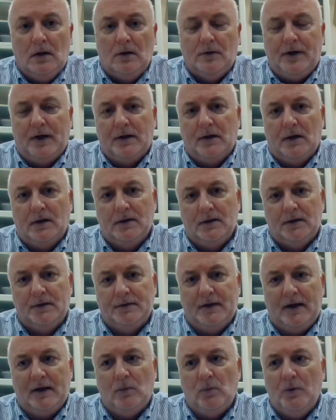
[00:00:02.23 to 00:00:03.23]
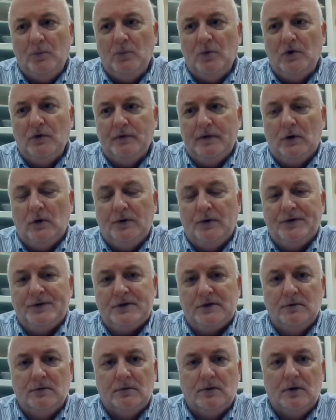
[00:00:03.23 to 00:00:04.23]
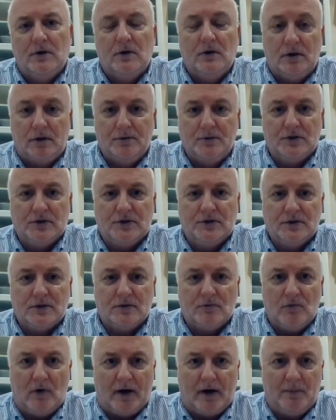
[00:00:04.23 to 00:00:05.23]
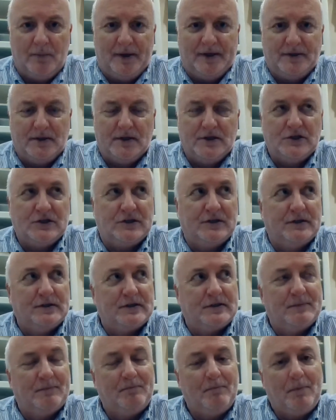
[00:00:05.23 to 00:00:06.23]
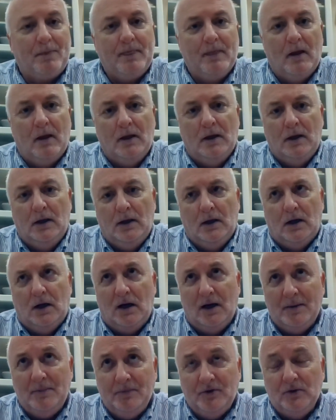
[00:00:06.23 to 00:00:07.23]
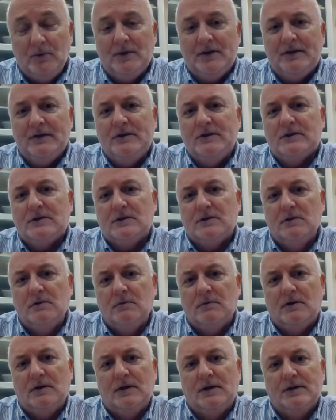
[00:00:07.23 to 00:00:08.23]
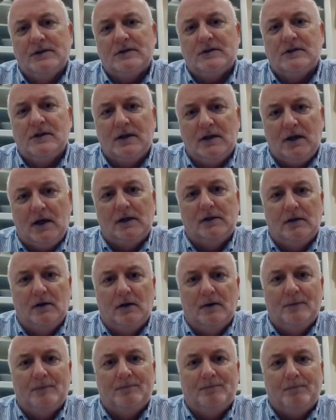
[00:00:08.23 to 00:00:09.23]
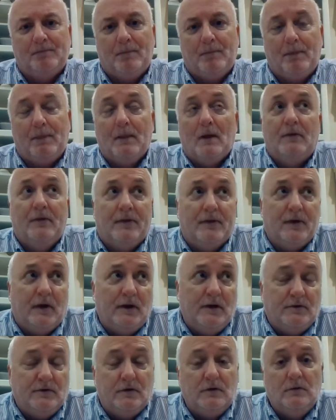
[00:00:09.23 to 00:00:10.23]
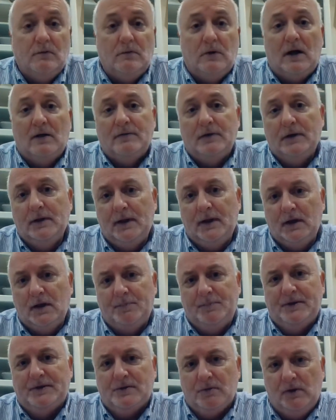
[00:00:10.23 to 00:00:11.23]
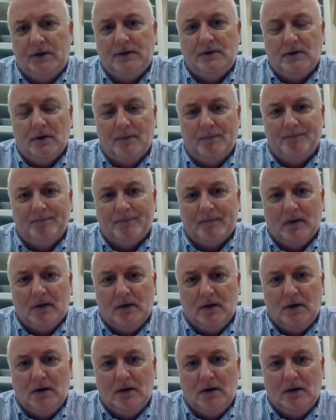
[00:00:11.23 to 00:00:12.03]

Okay, now we're moving on to conclusions and recommendations. I'm doing these two things together. They do have a link between them,